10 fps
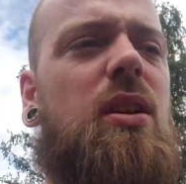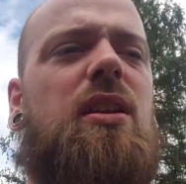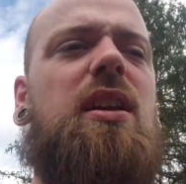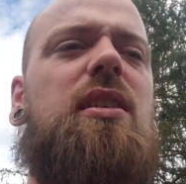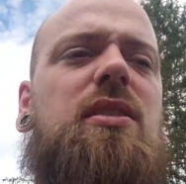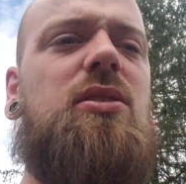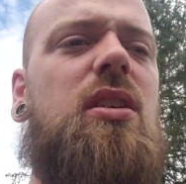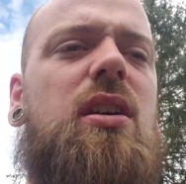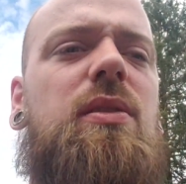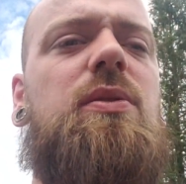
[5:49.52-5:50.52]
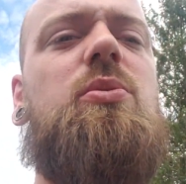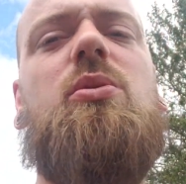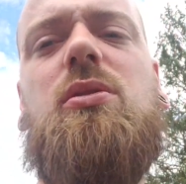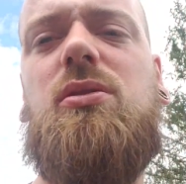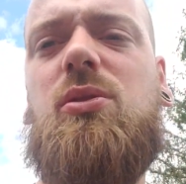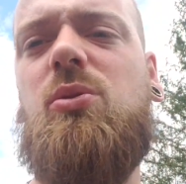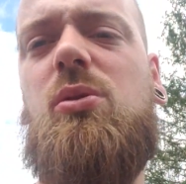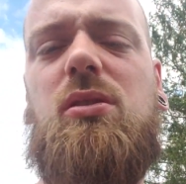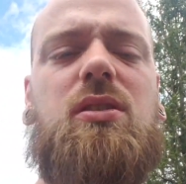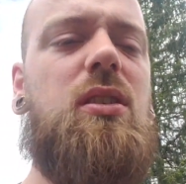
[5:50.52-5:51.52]
what I daily drive towards
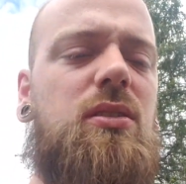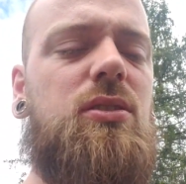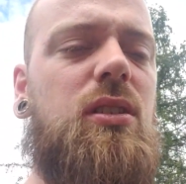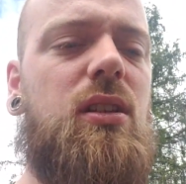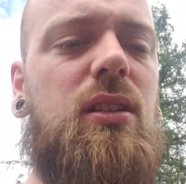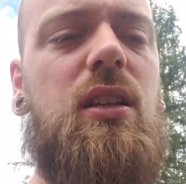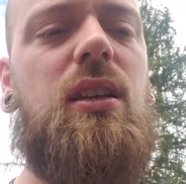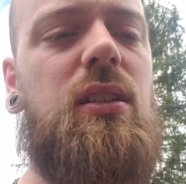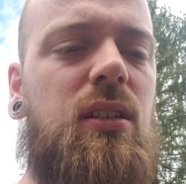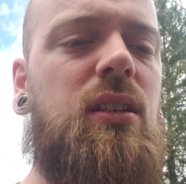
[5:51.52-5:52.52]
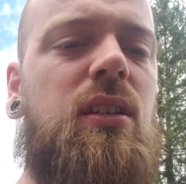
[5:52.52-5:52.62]
school and shit like that.